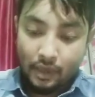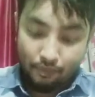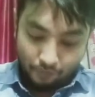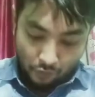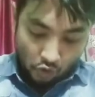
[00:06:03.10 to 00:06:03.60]

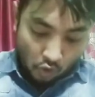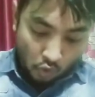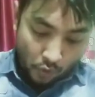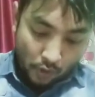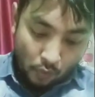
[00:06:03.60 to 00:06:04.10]
So
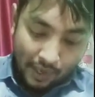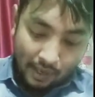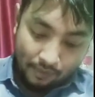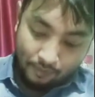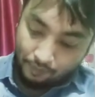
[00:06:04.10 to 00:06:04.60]
we will,
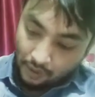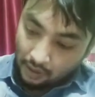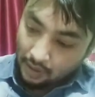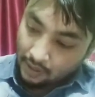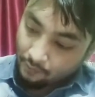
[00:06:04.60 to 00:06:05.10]

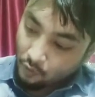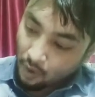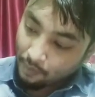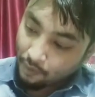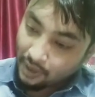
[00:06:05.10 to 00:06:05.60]
if you have
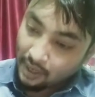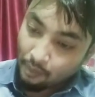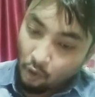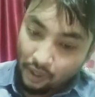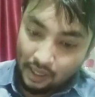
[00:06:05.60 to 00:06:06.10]
read
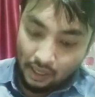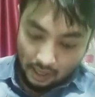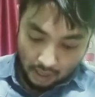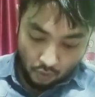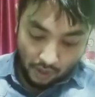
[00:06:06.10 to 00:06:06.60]
about it,
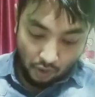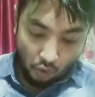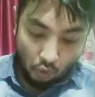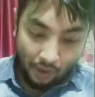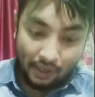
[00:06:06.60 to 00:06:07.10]
you will know
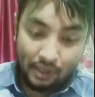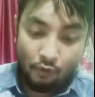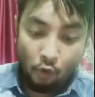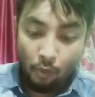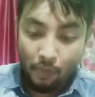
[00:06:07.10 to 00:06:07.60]
what are the
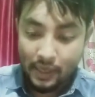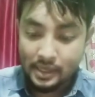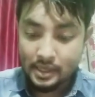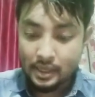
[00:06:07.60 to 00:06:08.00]
four parts.